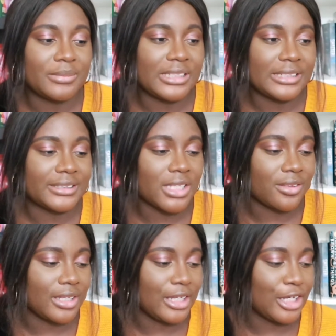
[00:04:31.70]
It's
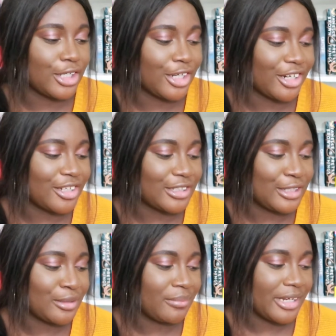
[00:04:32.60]
The Girl
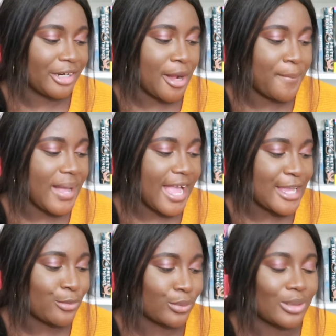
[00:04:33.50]
in the Mirror
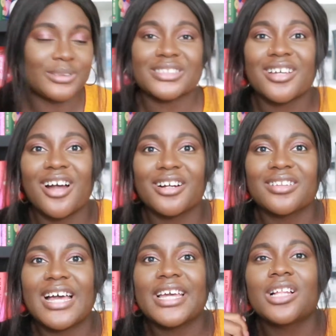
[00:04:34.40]
by Rose
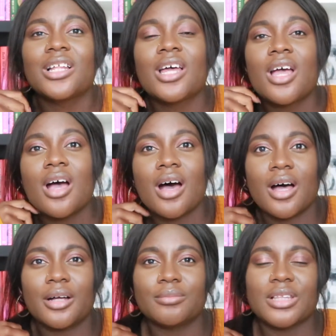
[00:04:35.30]
Carlisle.
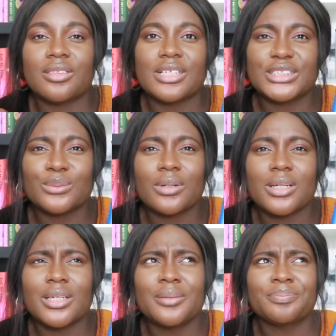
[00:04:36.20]
This
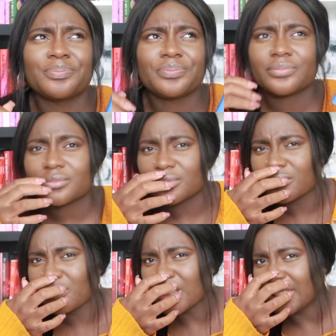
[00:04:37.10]
one
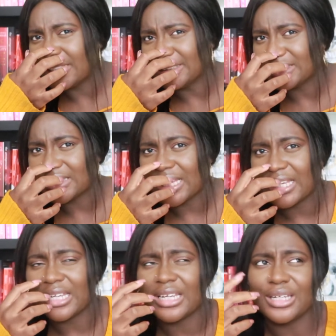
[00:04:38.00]
is
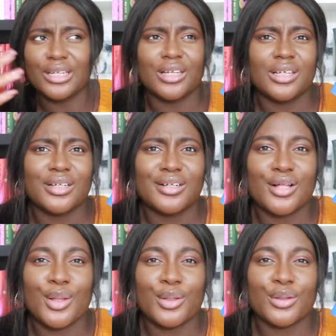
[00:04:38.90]
a
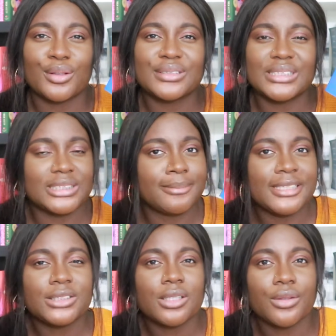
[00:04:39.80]

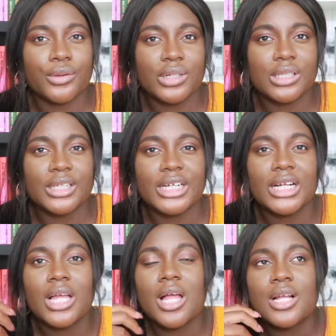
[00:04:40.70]
suspense thriller.